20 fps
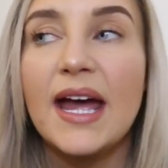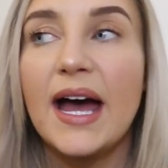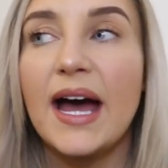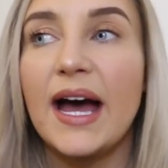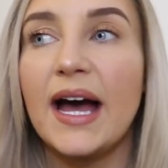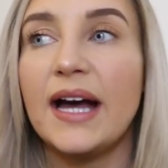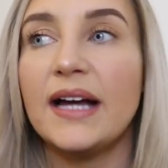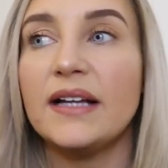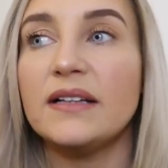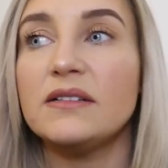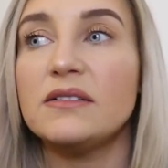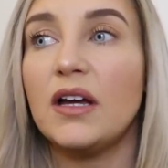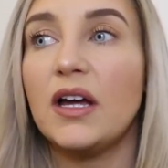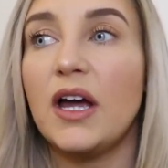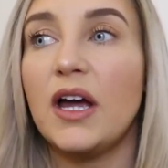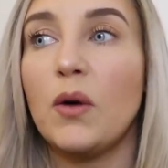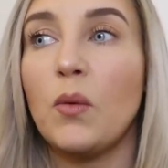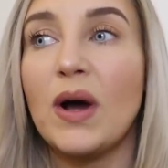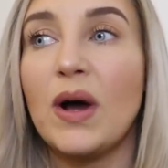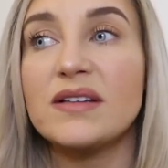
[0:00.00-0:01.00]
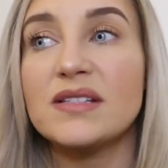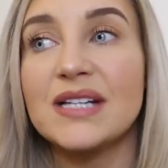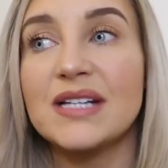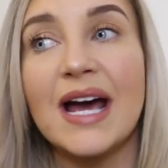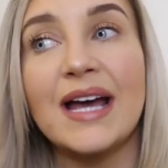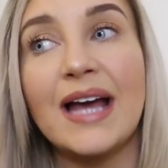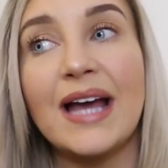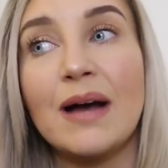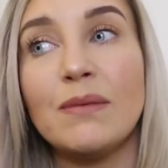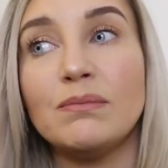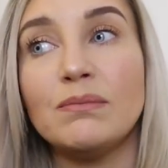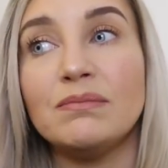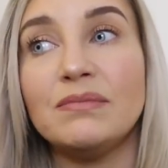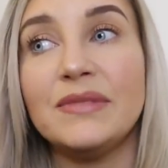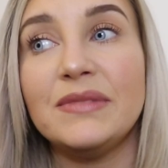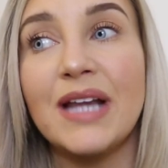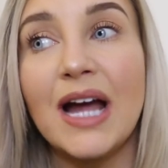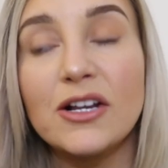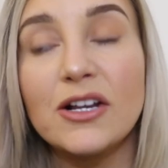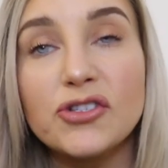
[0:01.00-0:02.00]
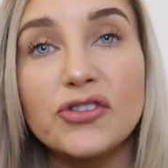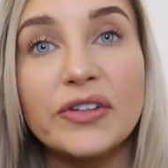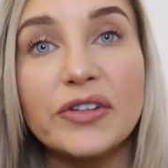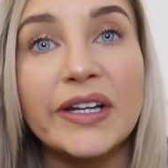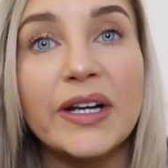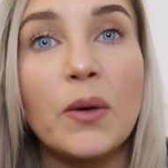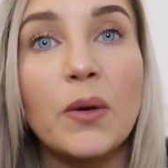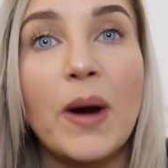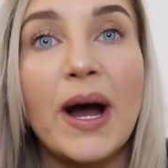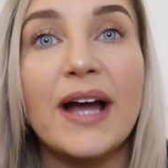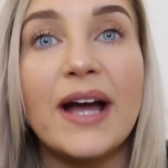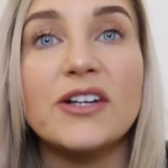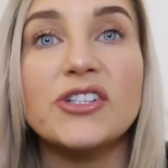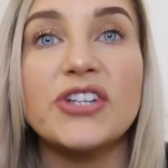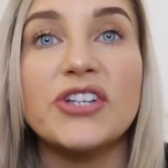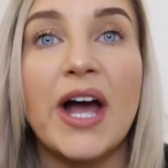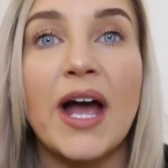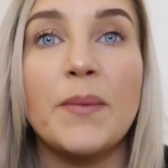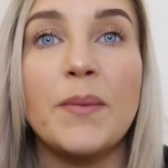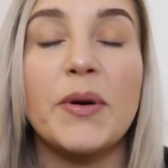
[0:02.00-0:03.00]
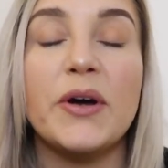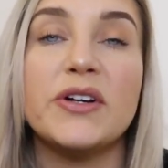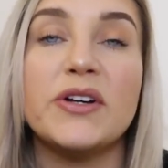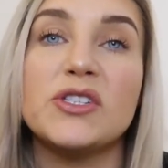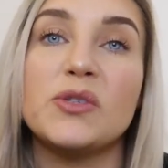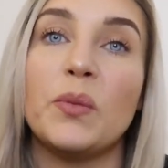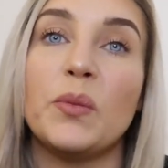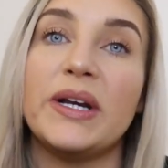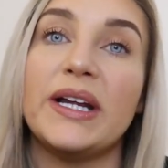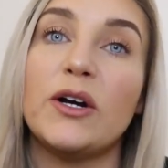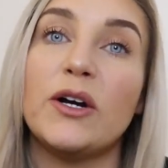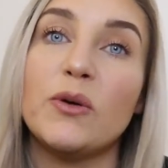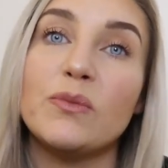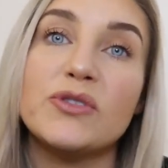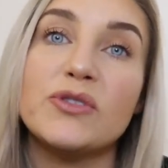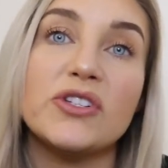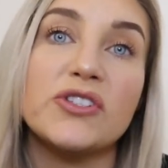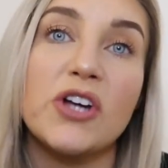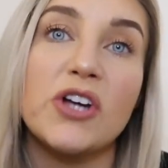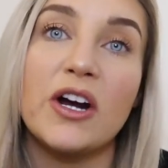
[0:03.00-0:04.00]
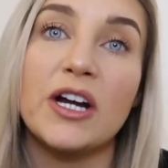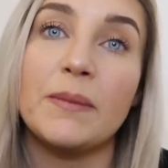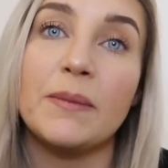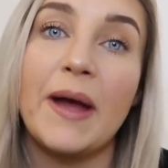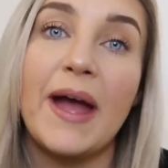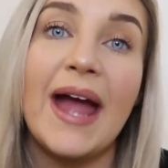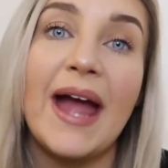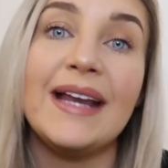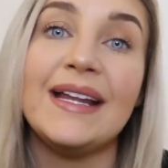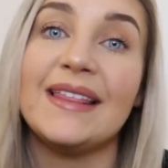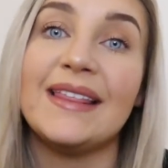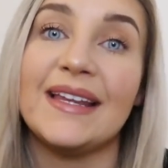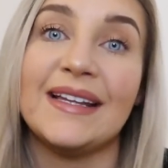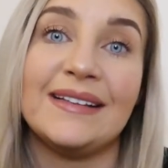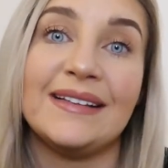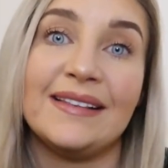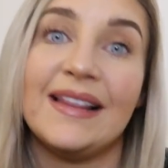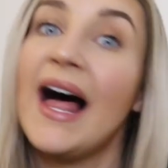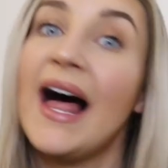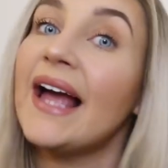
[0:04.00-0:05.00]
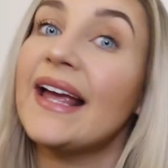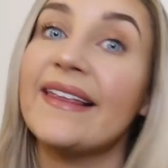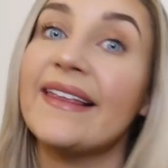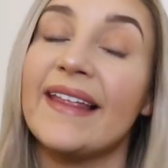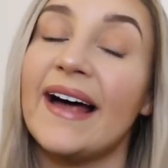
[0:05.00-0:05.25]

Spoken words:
and whilst I am naturally quite a shy person when it comes to talking about anything like